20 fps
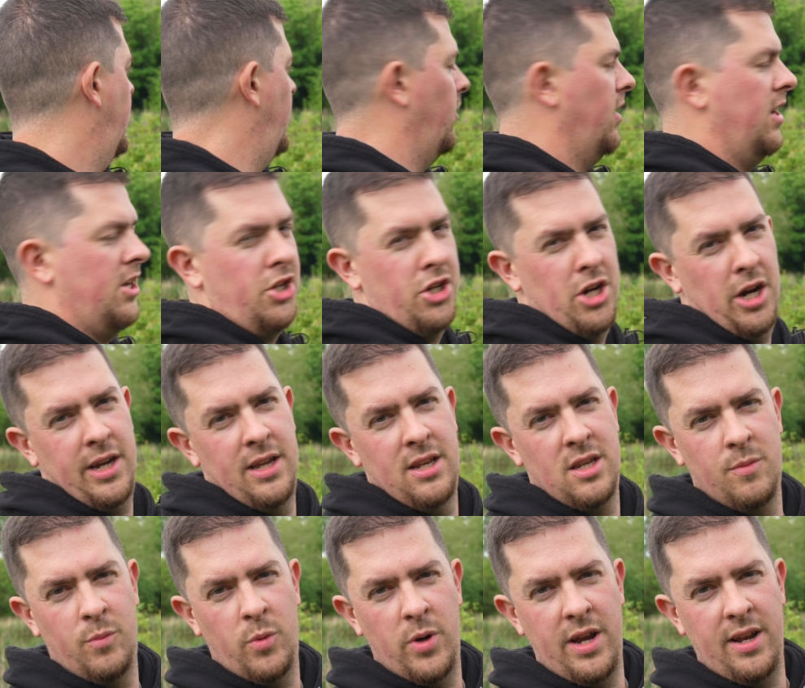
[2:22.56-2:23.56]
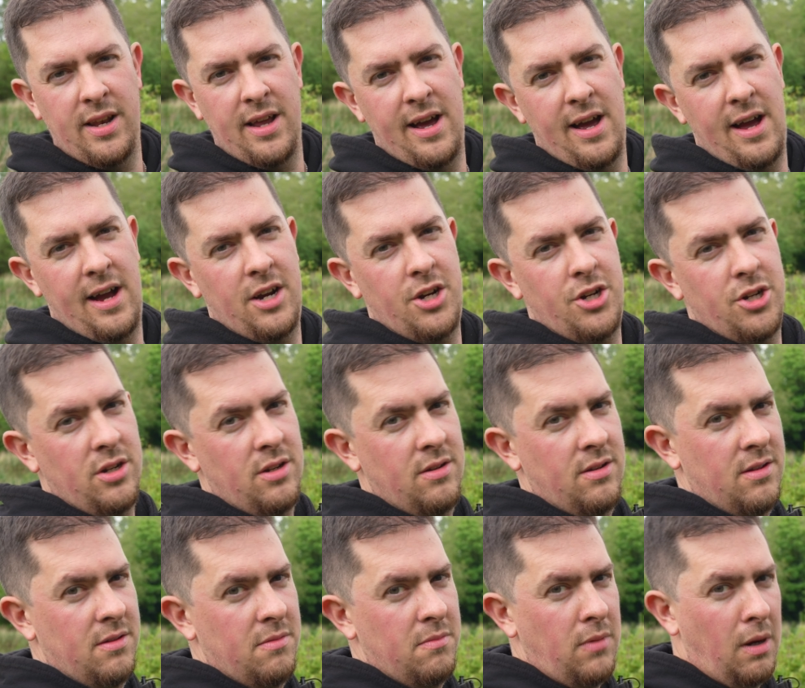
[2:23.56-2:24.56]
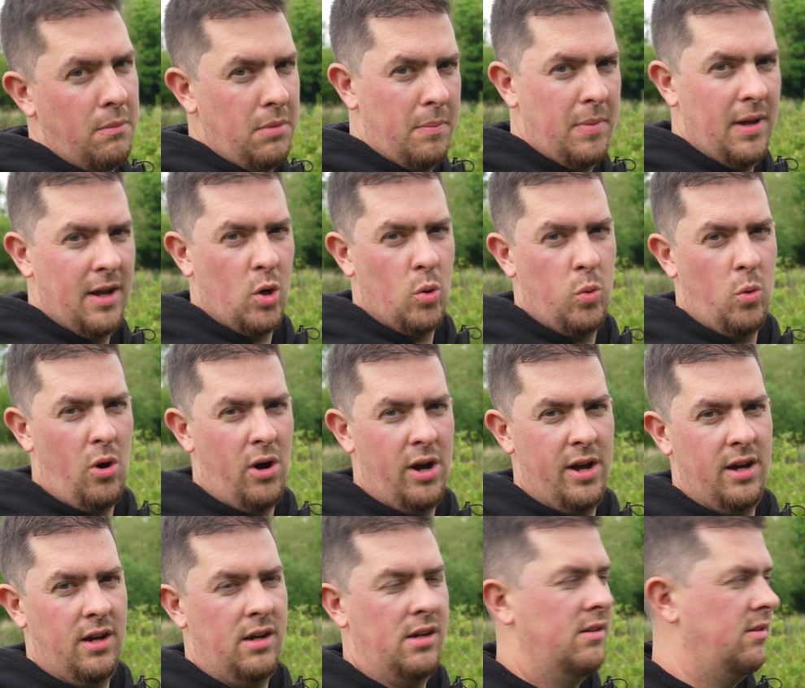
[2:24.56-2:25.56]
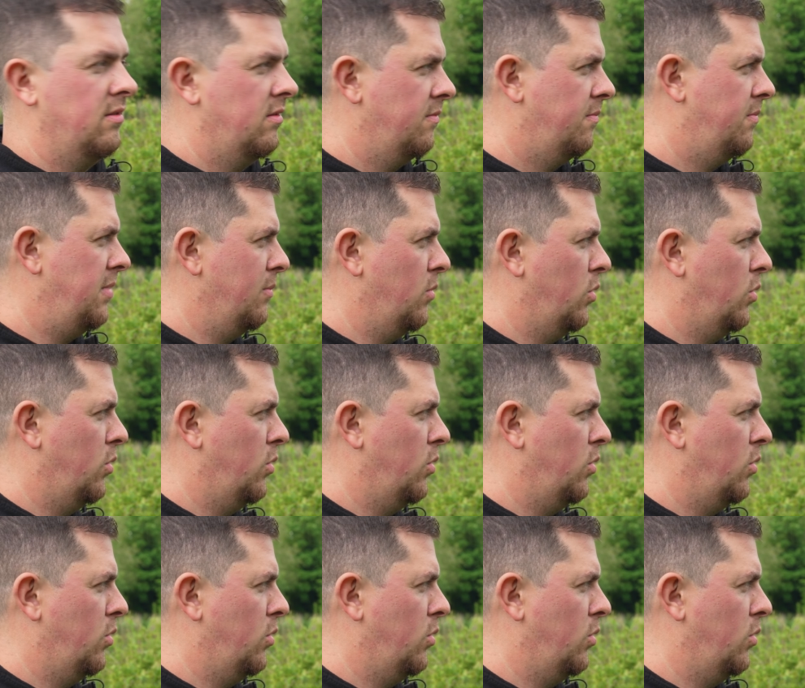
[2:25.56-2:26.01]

thought let's chuck in some weekday action. Might be a bit quieter, a bit